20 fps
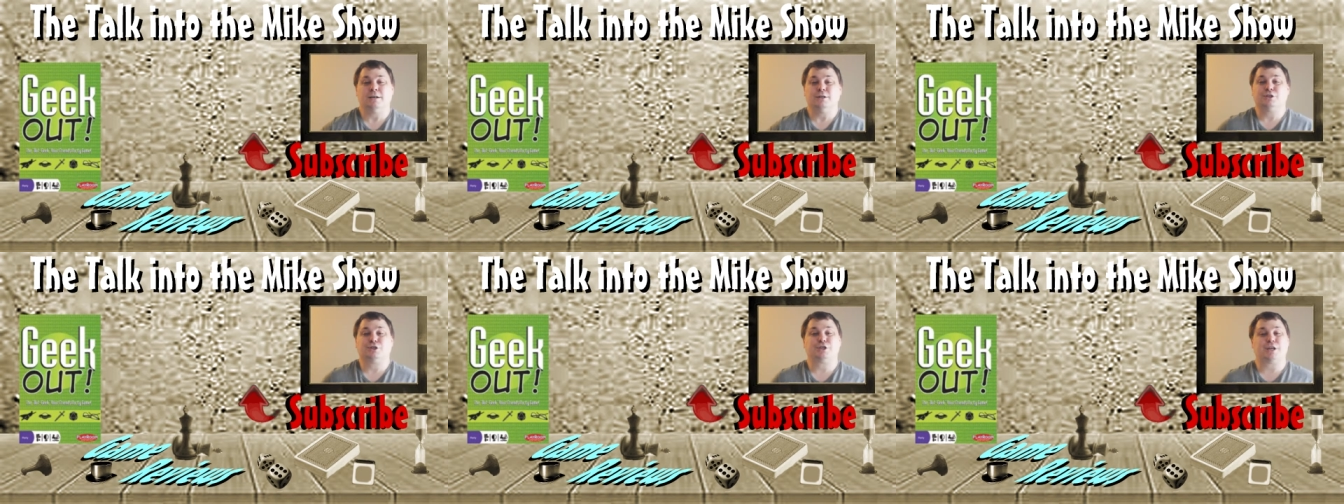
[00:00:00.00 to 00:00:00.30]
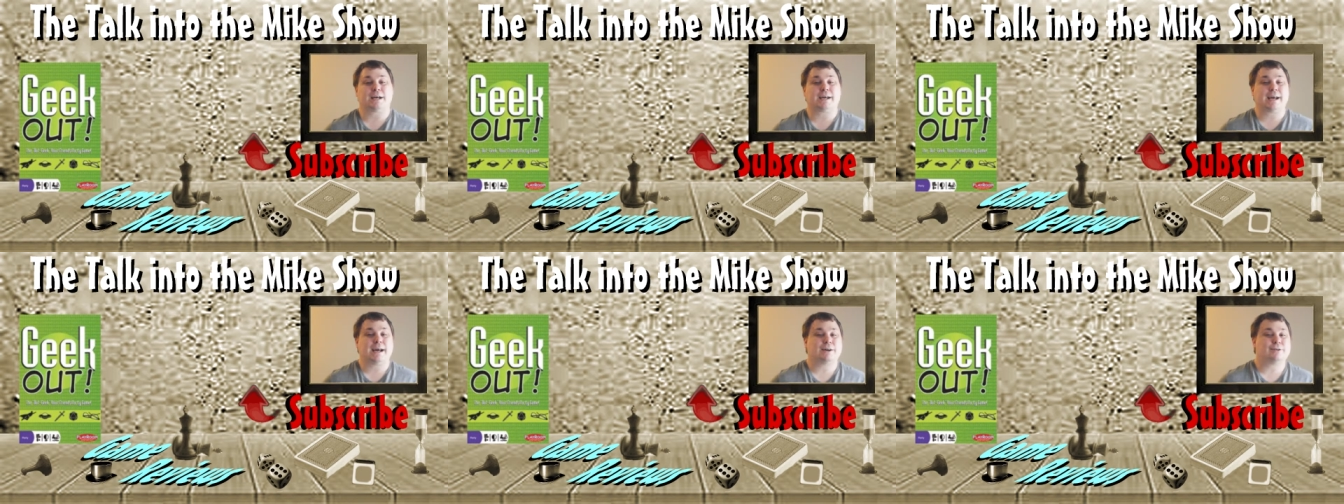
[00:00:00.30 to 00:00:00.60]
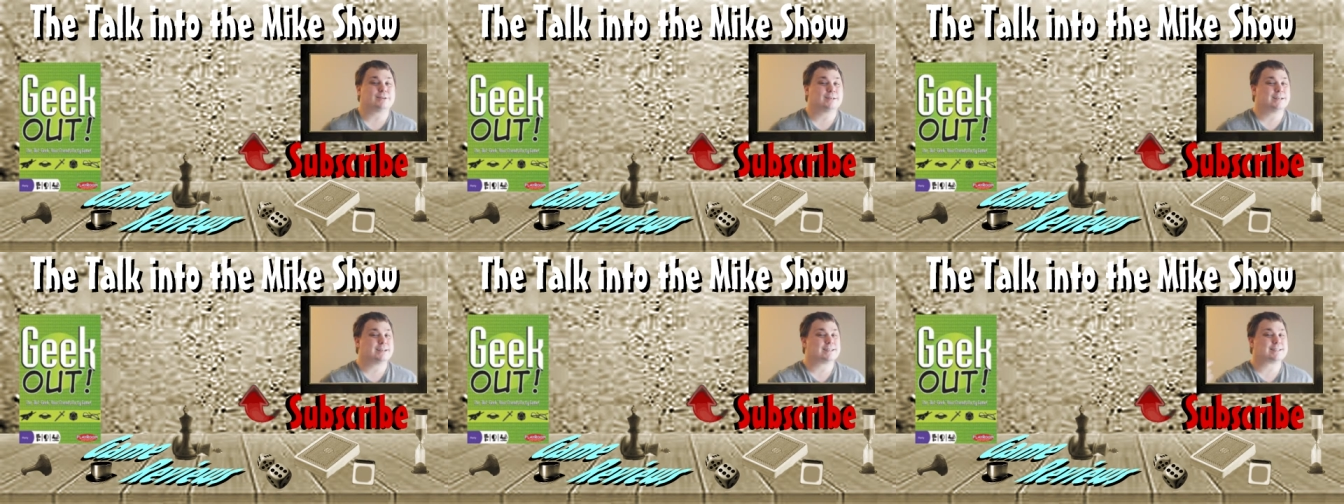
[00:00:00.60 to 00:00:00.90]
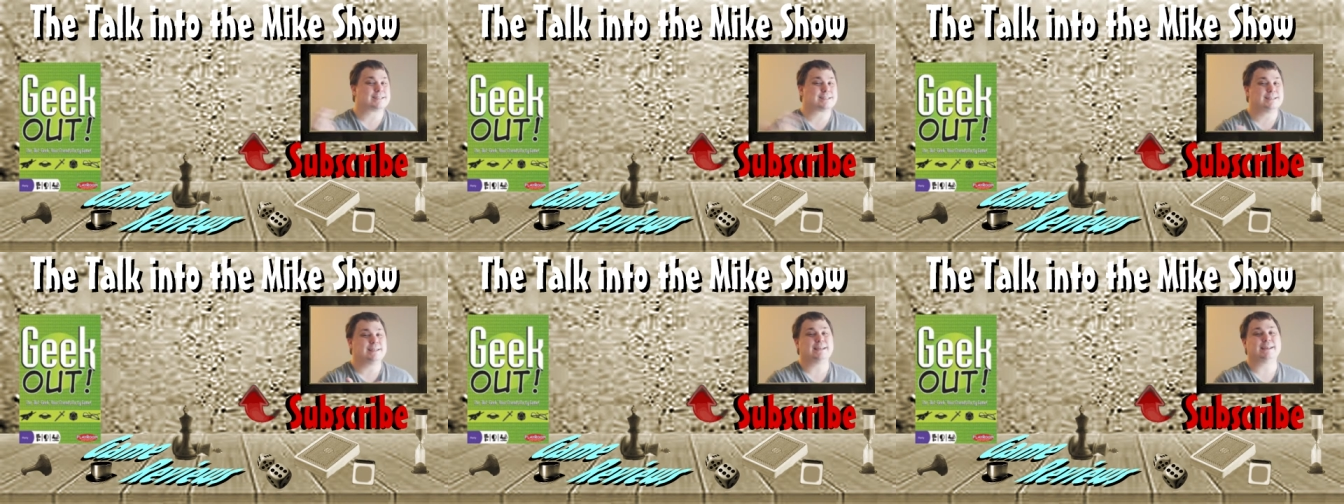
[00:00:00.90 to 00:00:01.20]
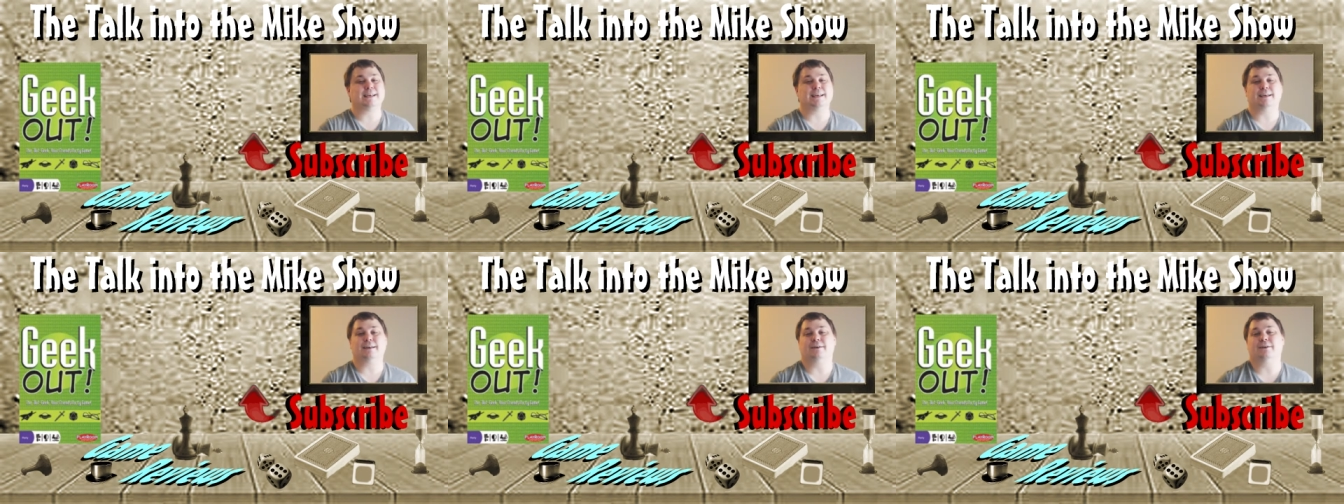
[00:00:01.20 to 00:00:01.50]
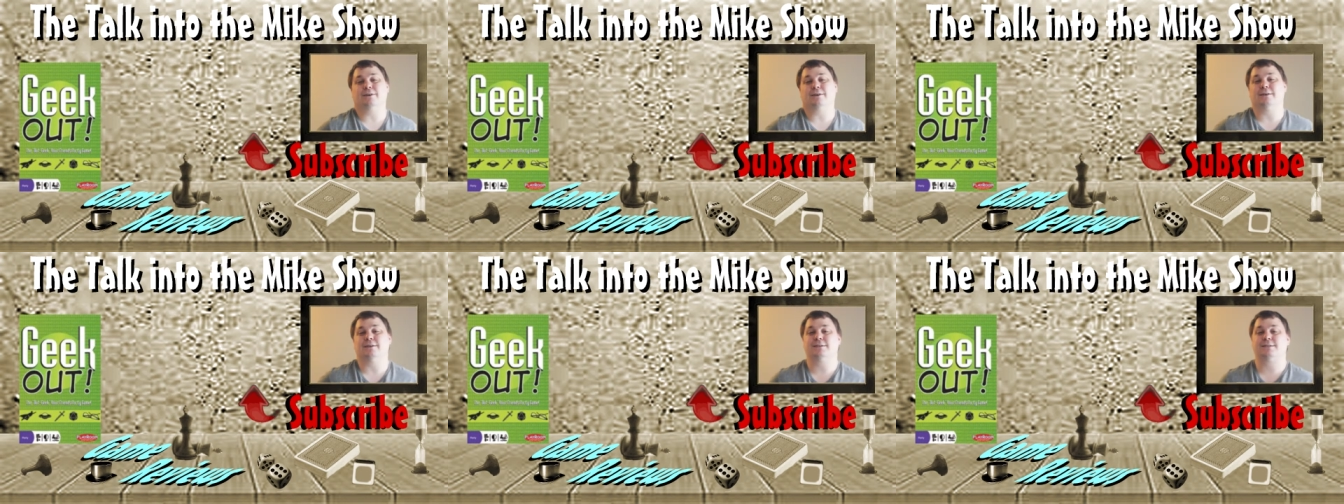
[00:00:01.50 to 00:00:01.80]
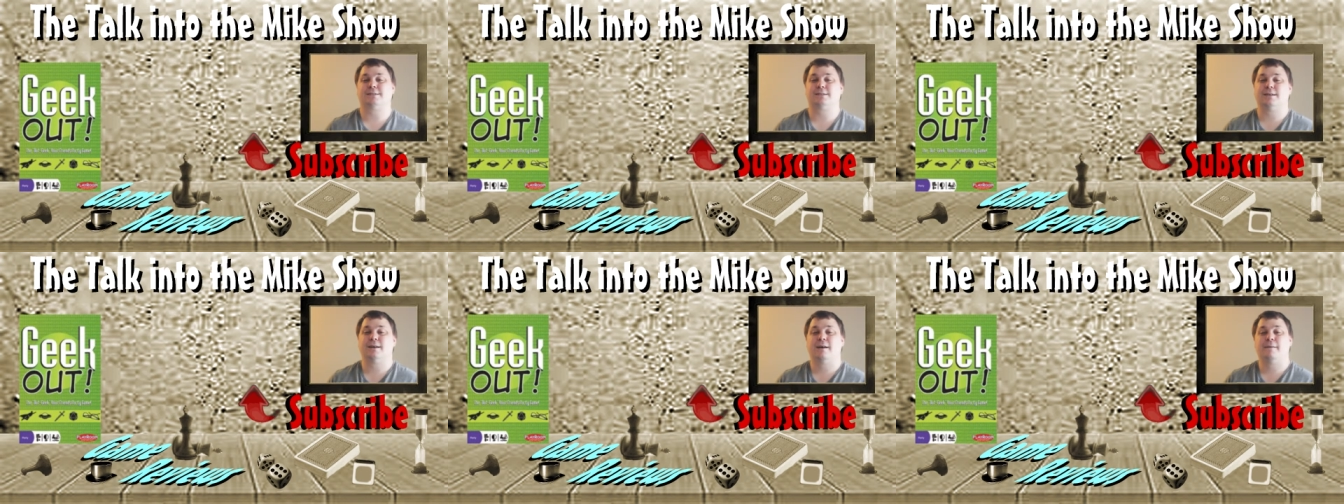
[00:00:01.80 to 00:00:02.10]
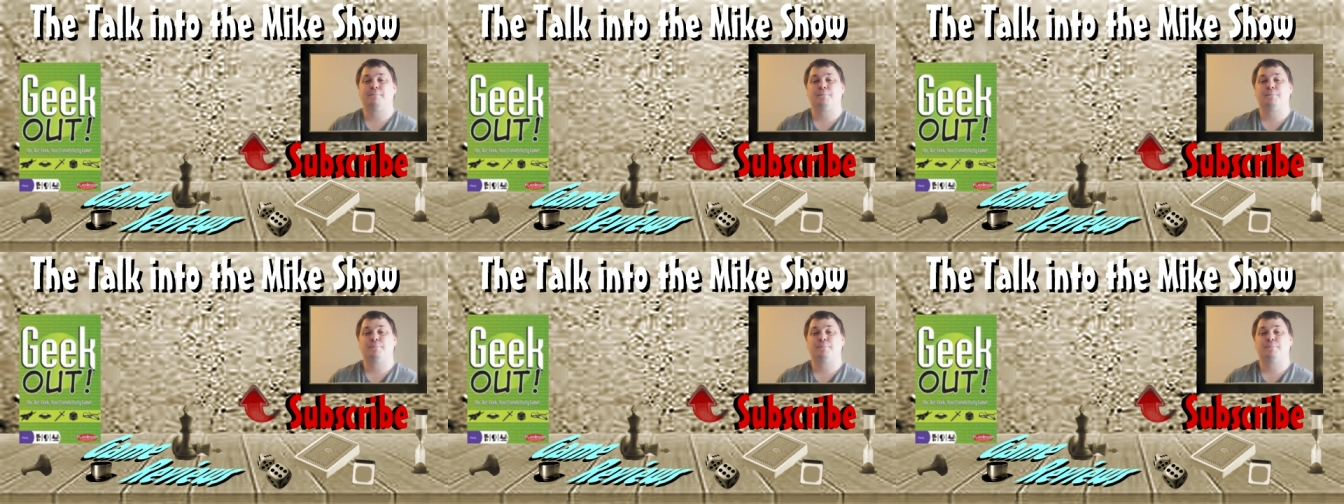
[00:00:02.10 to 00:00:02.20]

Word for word: check out Sneaky Cards.